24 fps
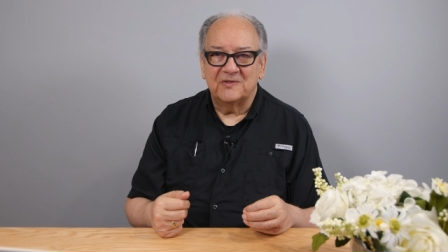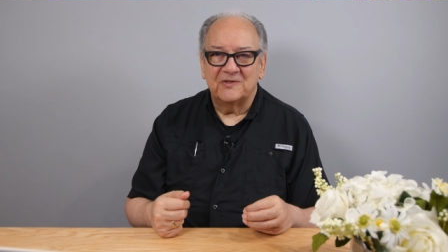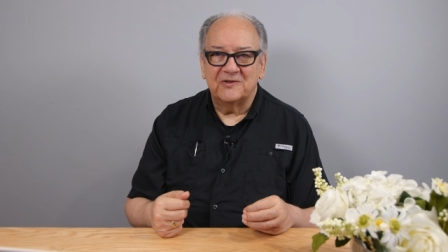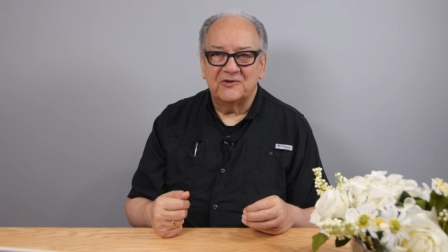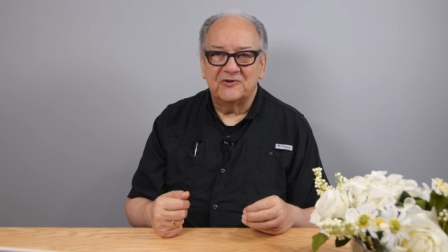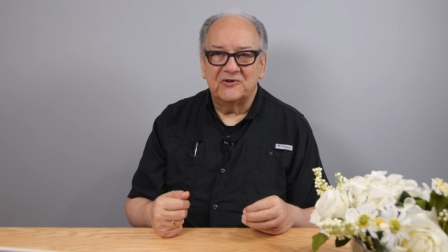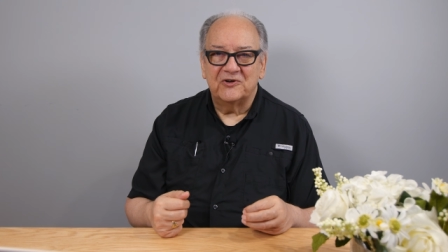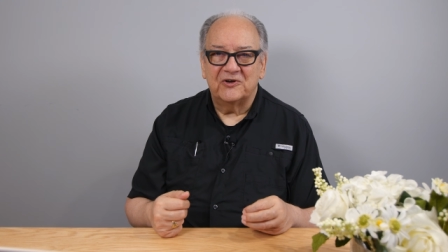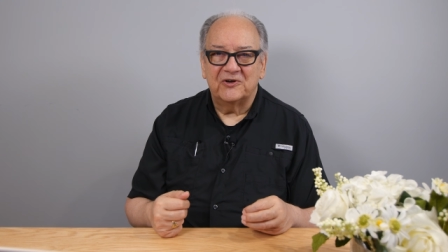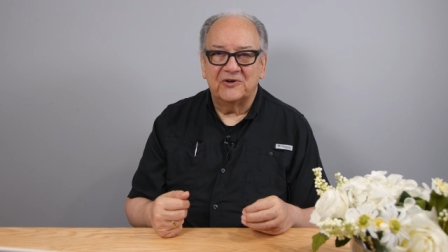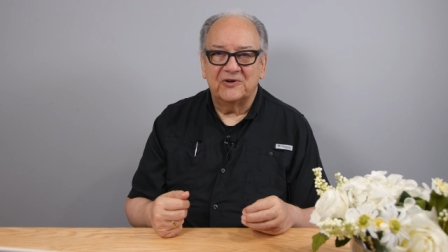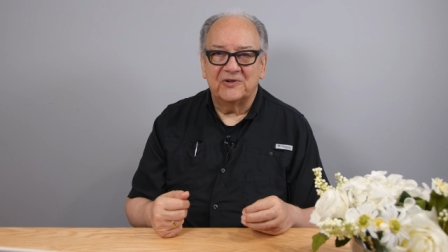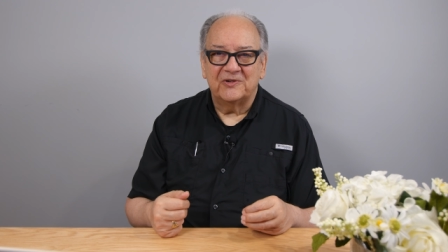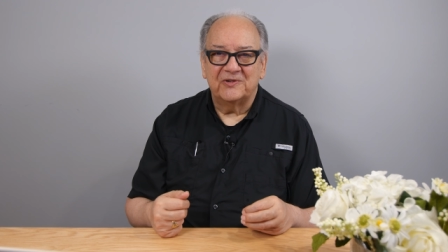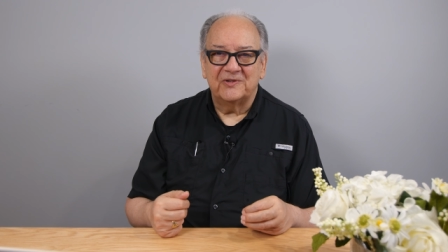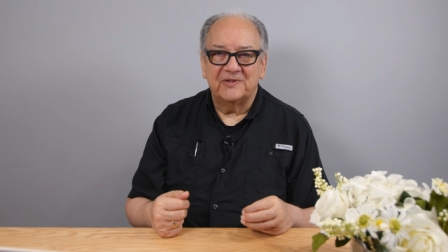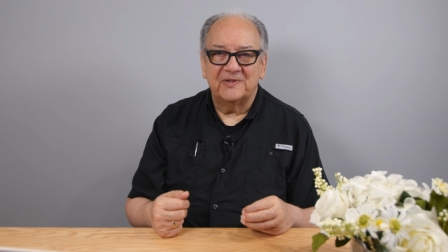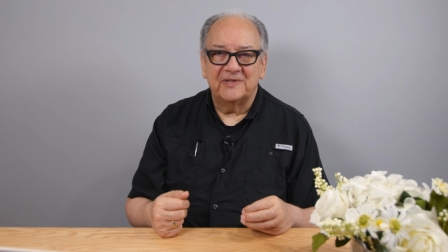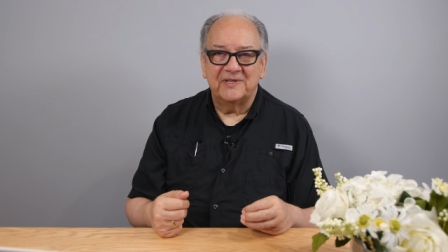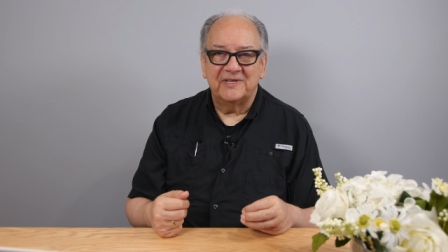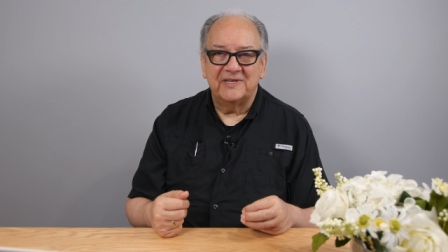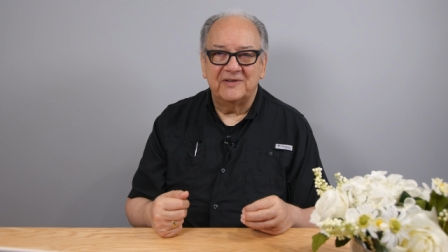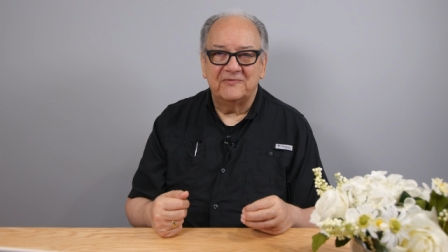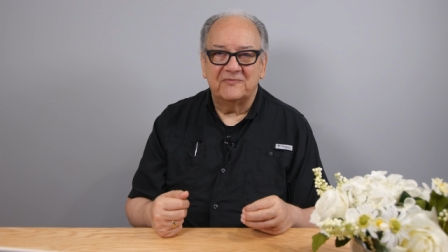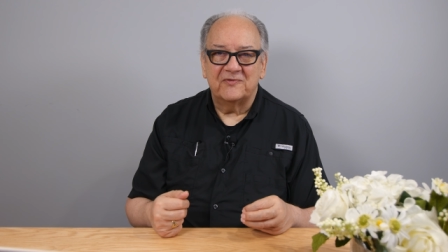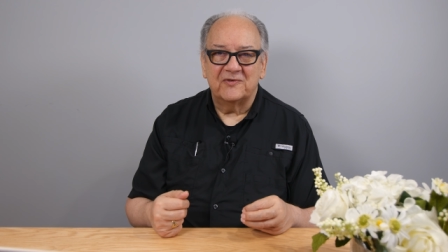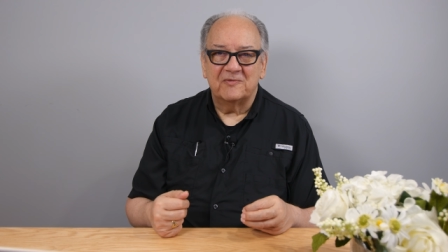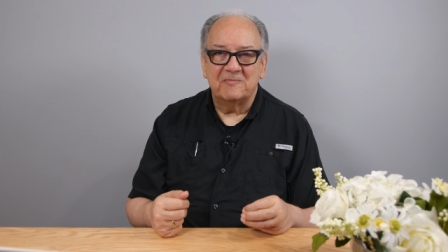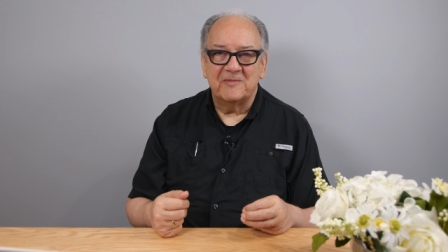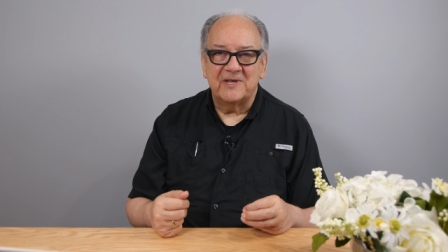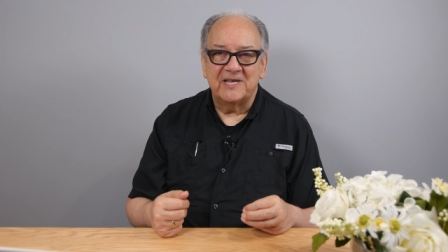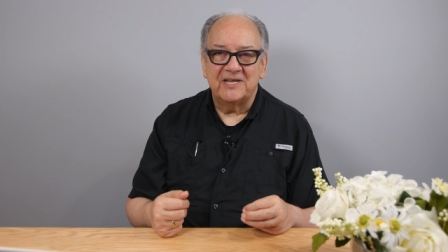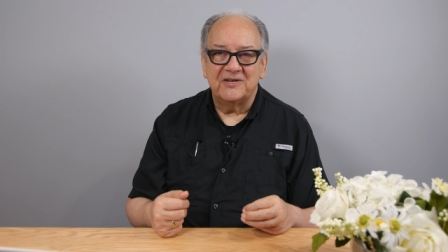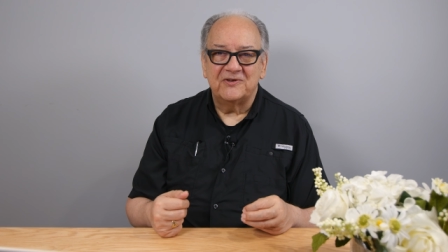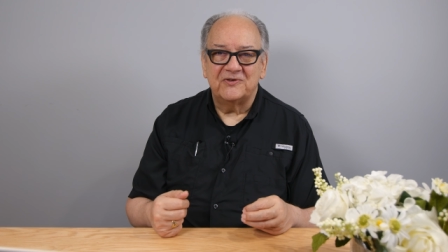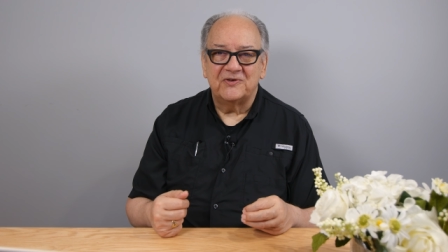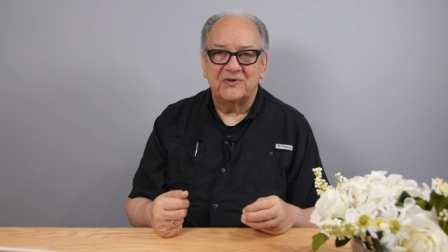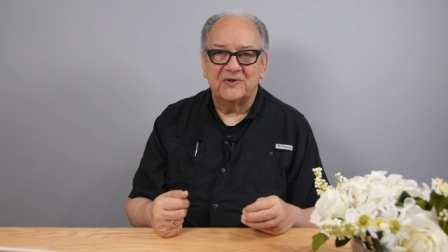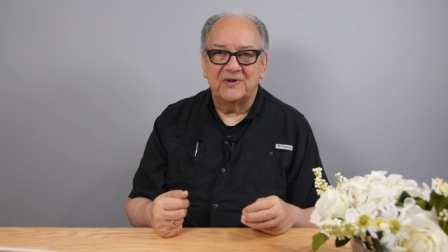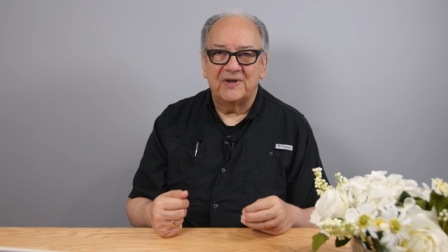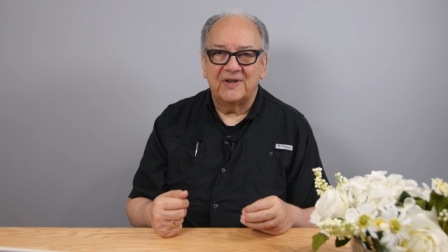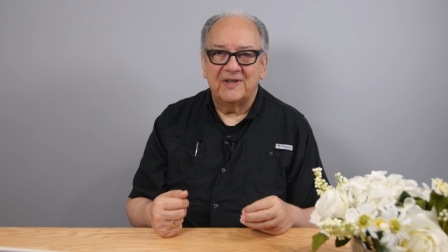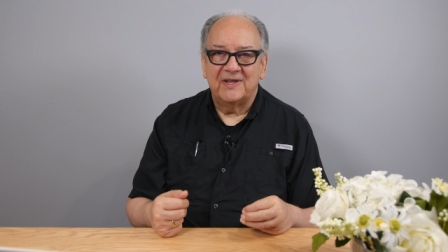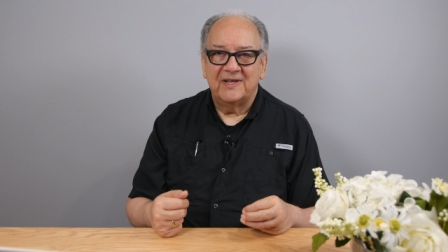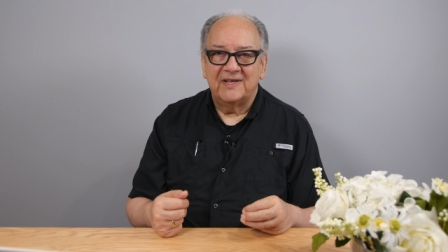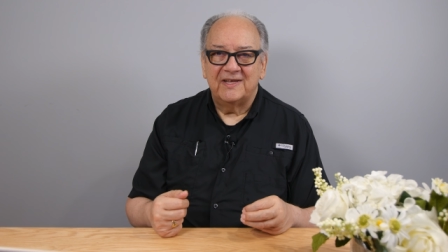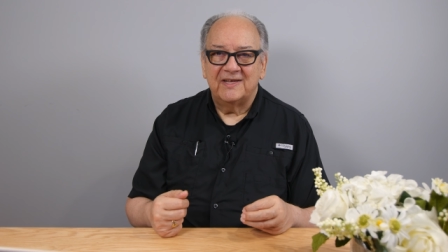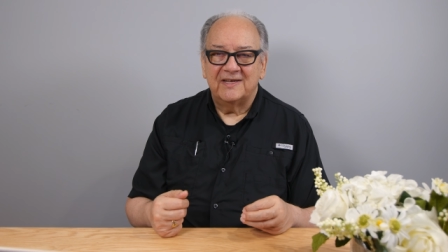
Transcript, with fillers: the journal information.